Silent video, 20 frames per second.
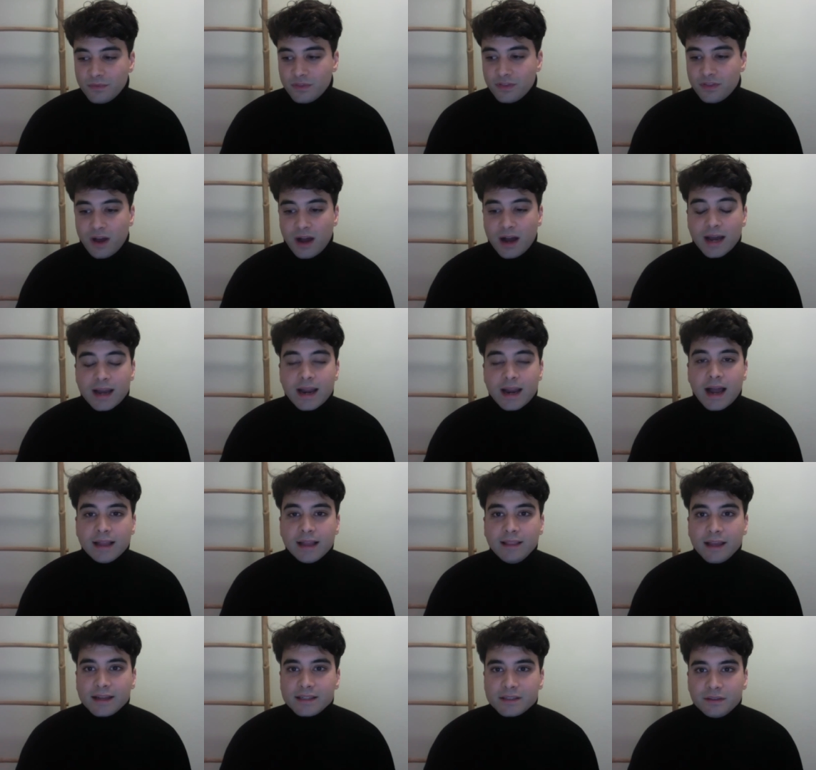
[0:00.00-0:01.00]
thought, I
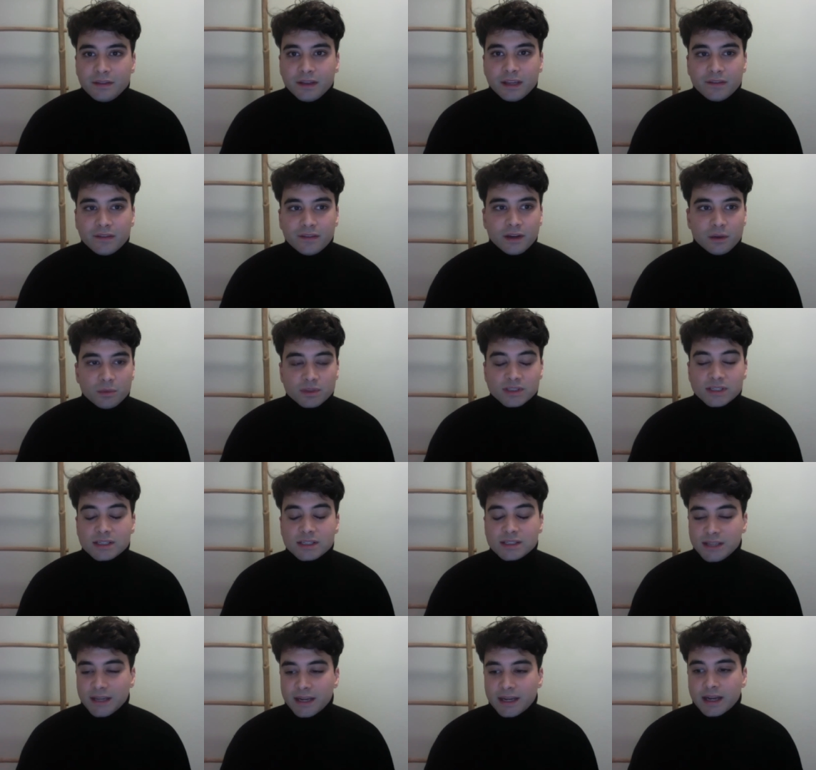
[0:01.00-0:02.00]
like to think of it almost
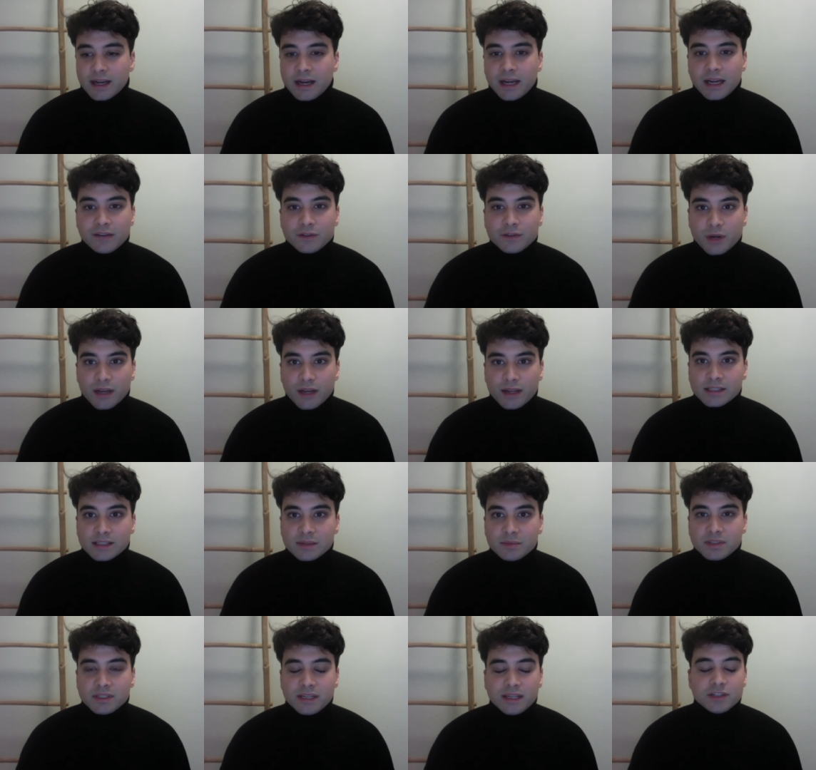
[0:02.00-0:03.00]
as like a kind of
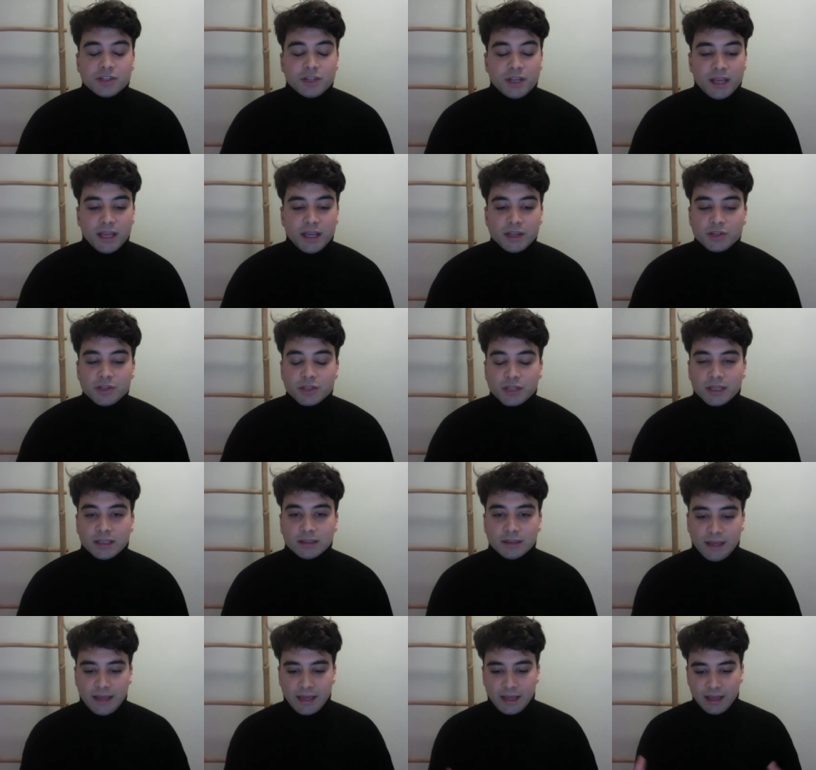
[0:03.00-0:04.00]

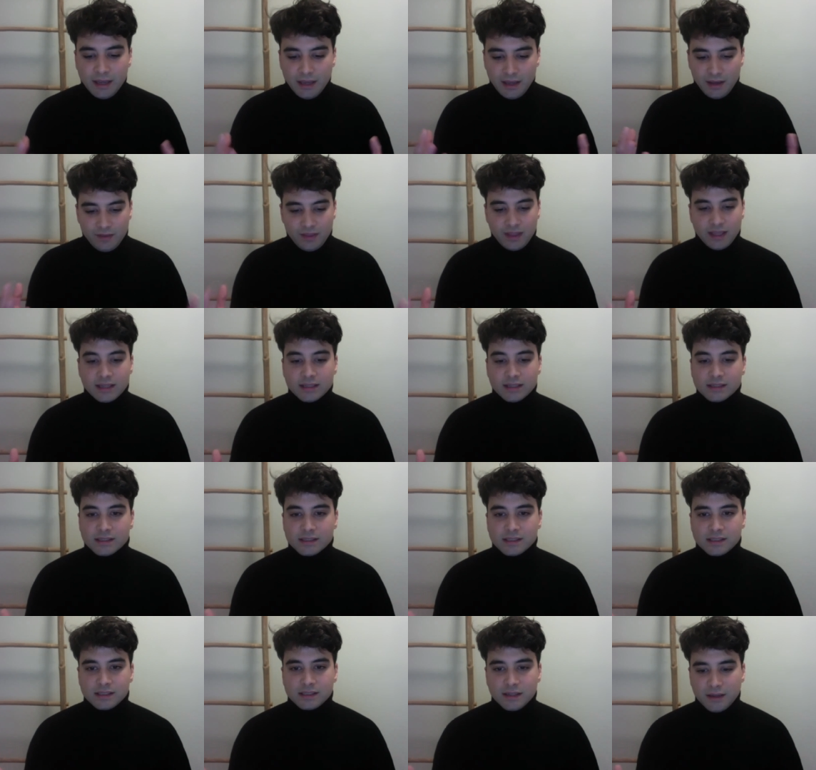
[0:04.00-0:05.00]
transubstantiation, like
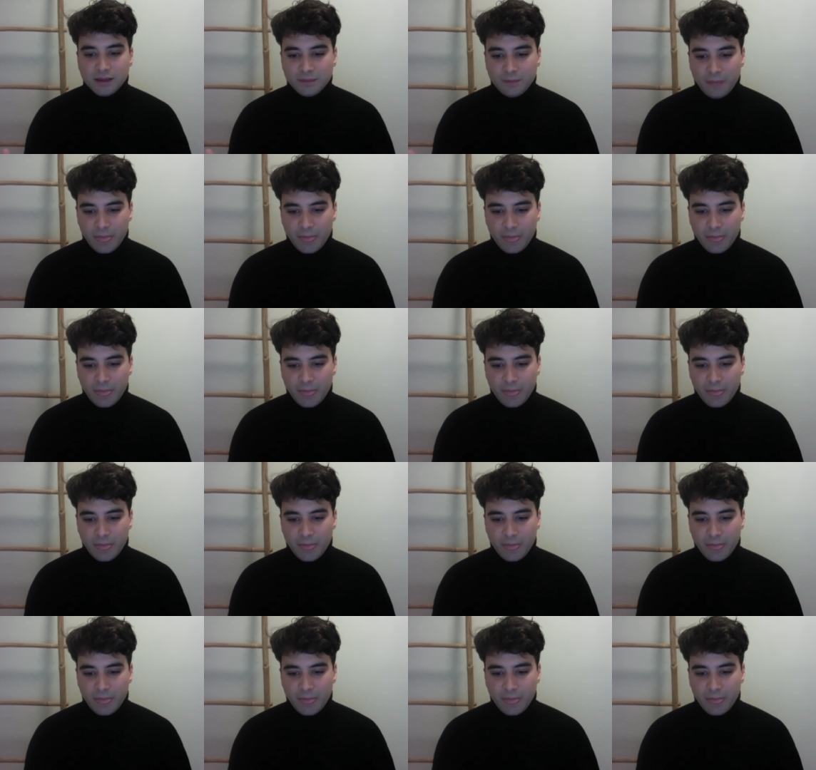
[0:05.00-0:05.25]
these,